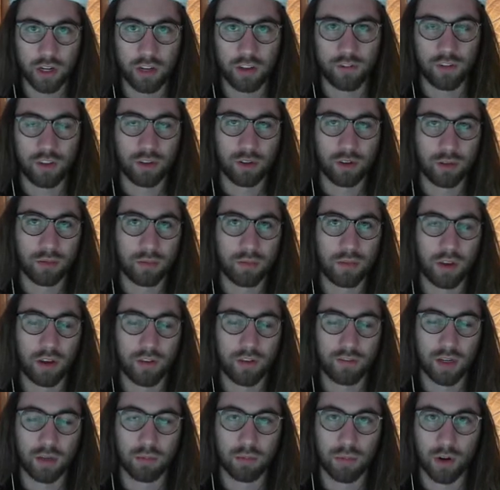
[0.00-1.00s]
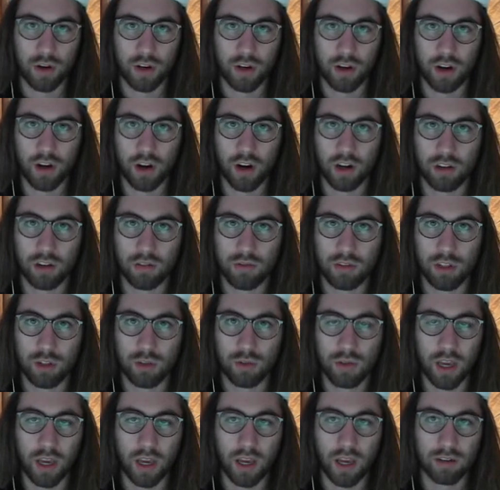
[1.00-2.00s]
If you have an imported car, you
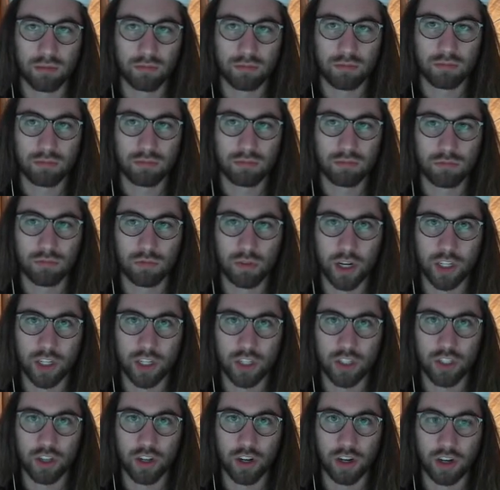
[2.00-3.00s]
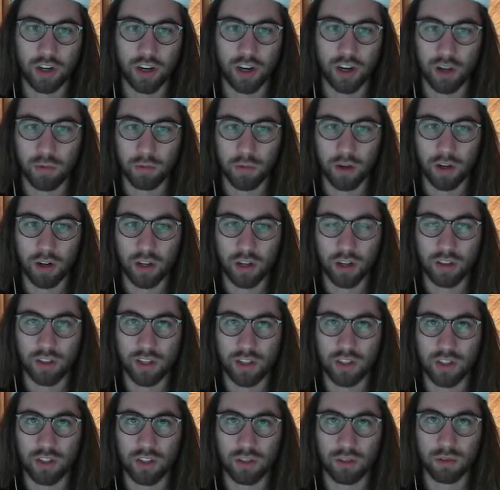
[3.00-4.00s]
can't register it in Alberta
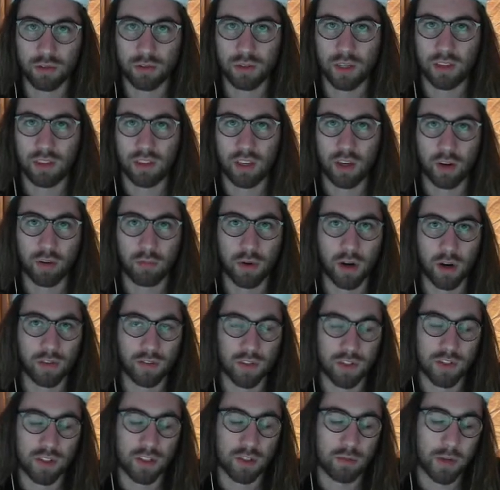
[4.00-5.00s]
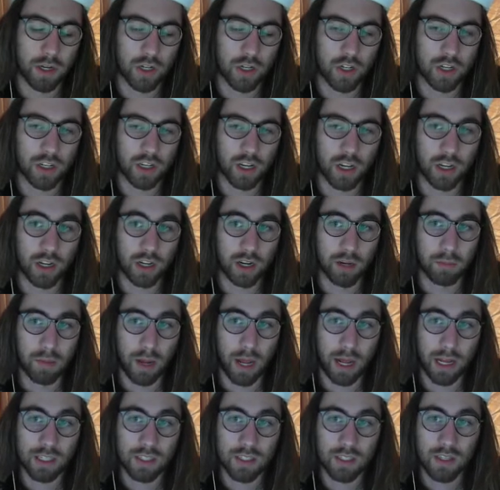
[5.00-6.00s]
unless you get the out-of-province inspection done and
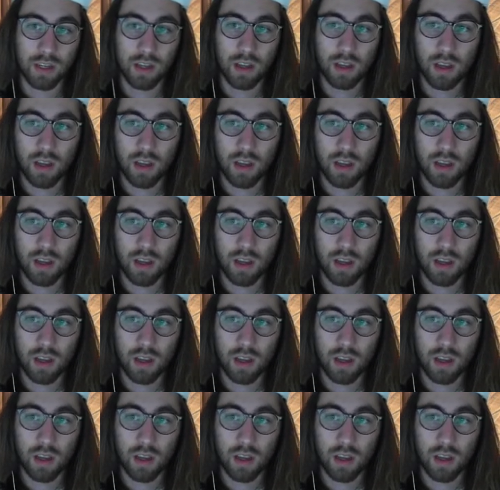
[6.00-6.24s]
pass.